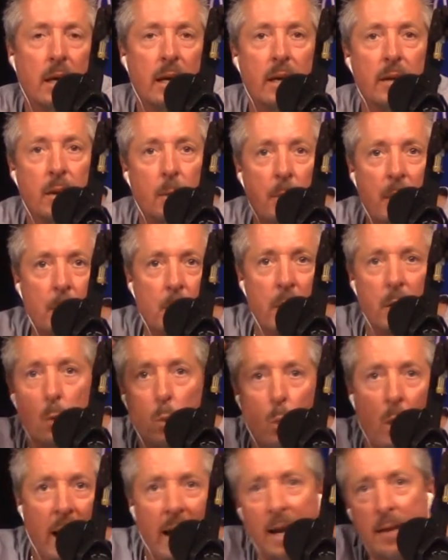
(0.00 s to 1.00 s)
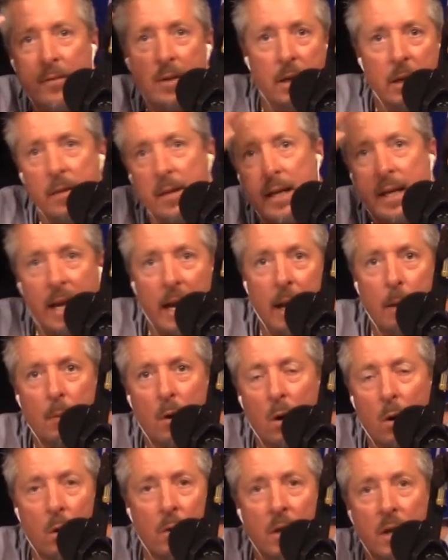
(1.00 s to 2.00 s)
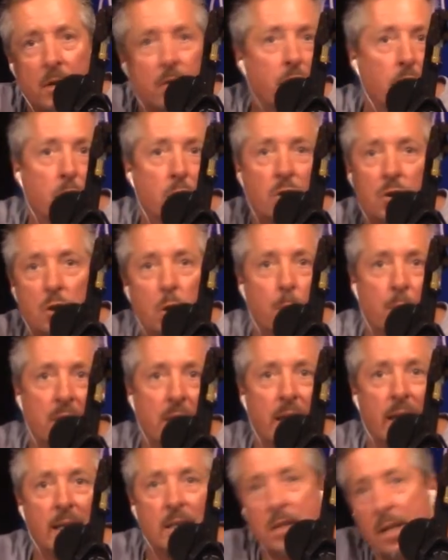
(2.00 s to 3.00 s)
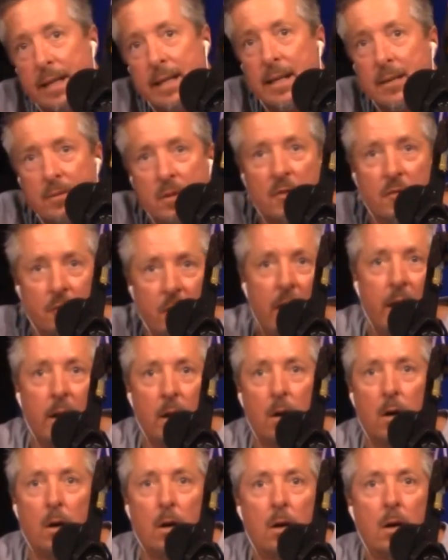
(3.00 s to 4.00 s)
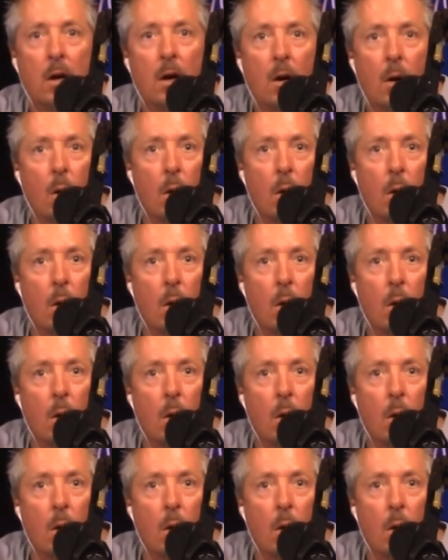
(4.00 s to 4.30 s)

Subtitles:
The people that wave into the camera or that do stupid things like give the finger,